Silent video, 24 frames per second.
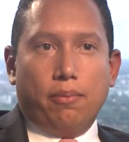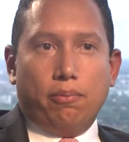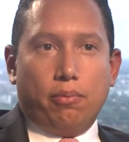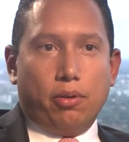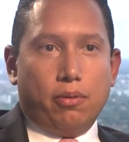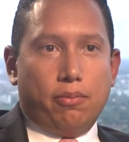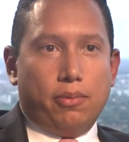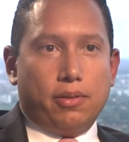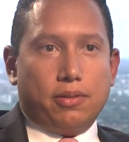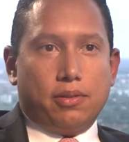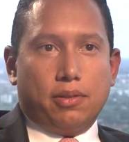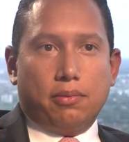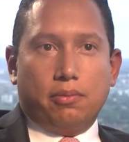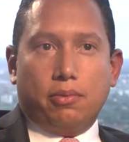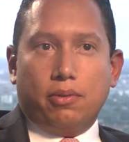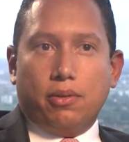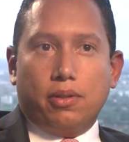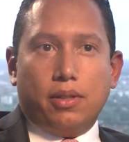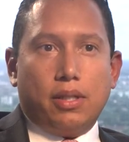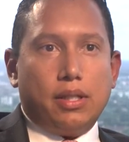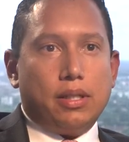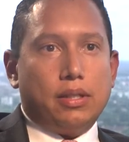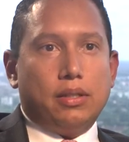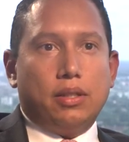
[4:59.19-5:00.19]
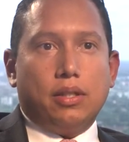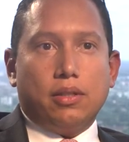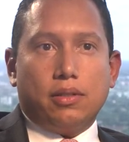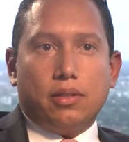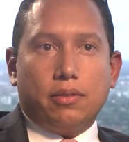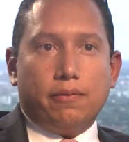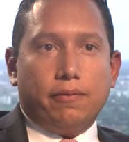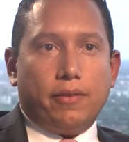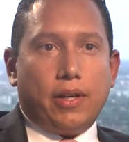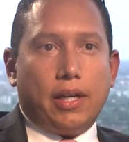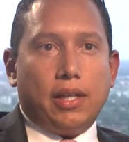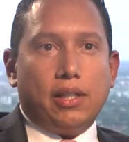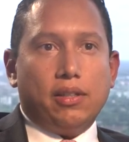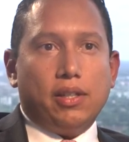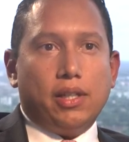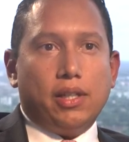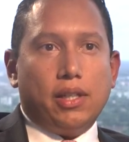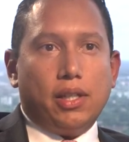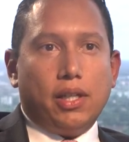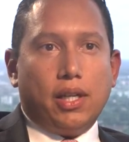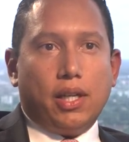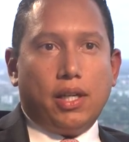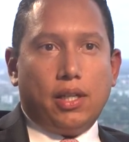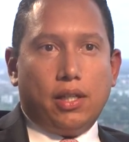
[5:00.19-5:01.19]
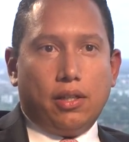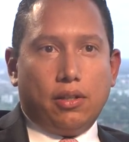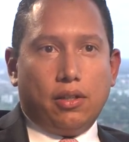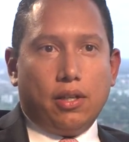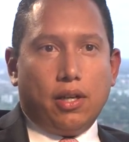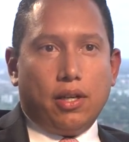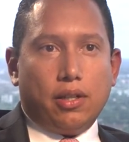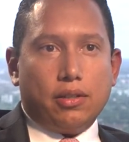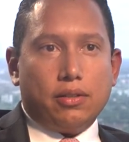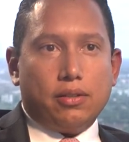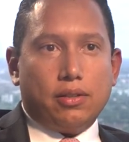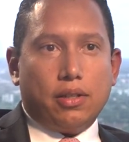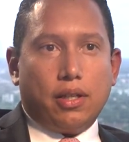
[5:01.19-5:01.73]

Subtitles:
permissible and it doesn't violate any laws.